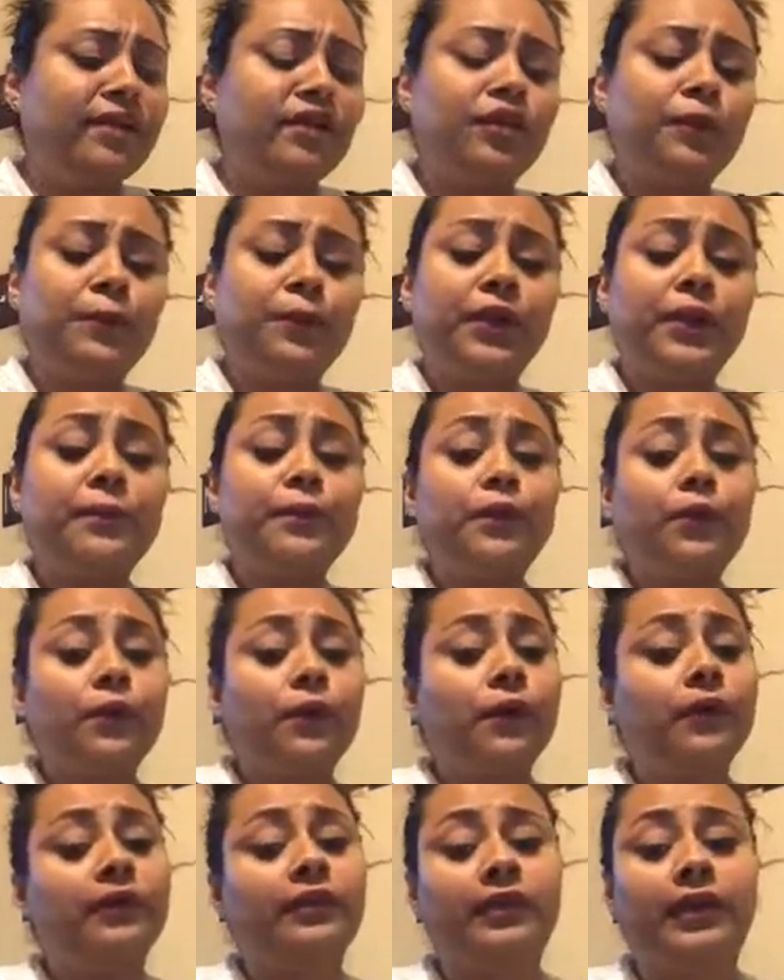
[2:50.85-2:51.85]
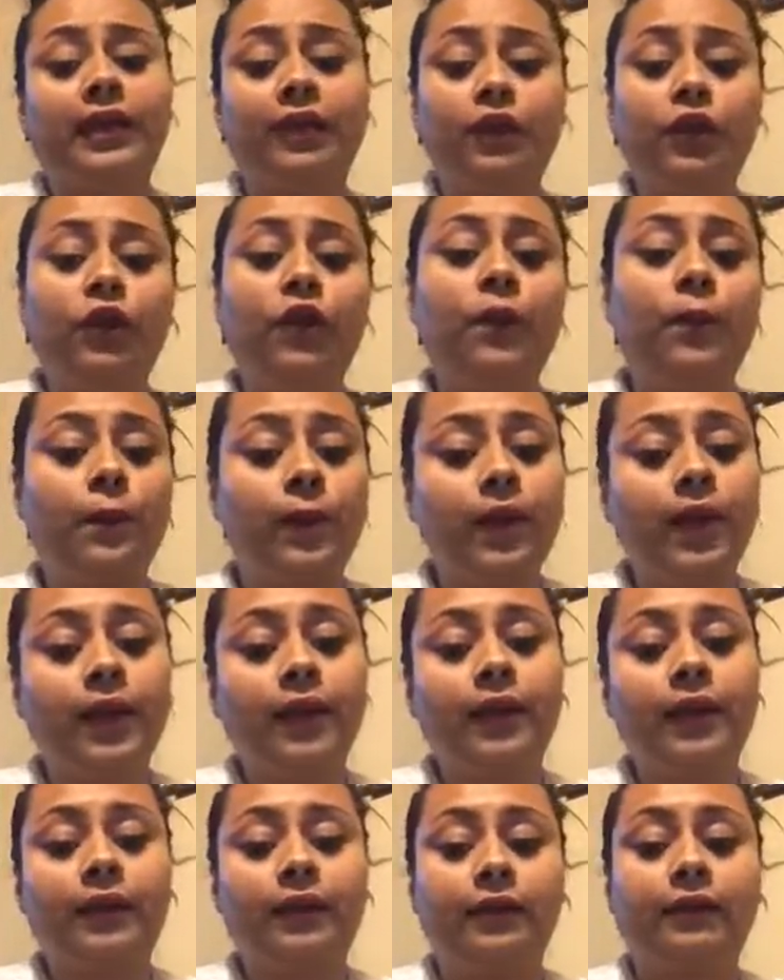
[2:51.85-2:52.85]
Supreme Court said, you know
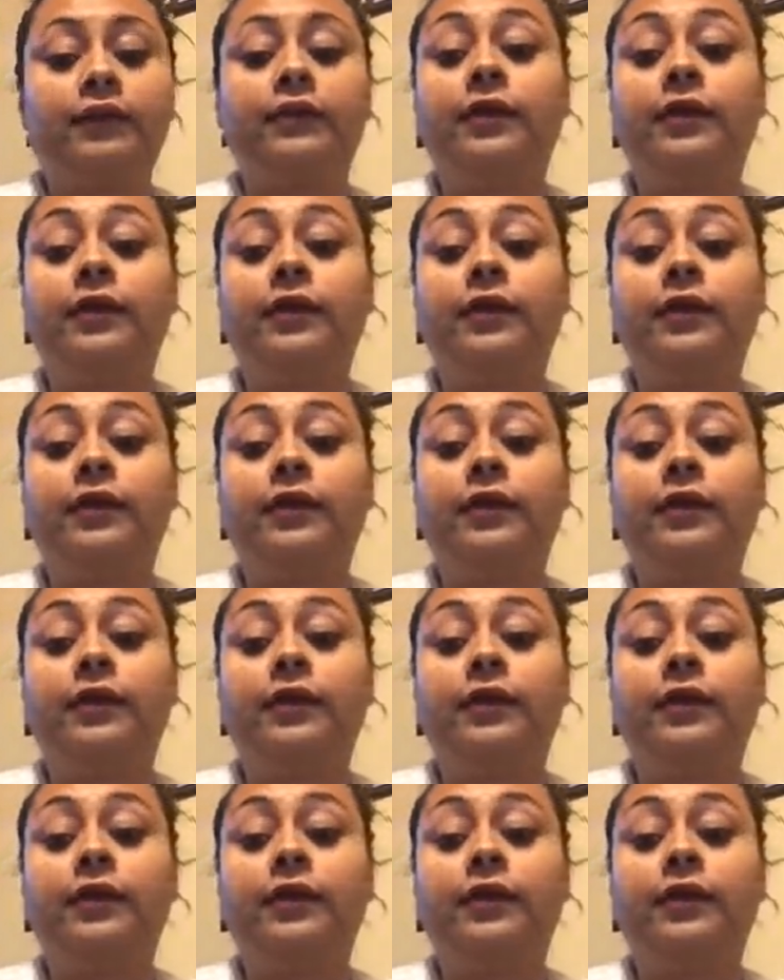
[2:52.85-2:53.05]
what, it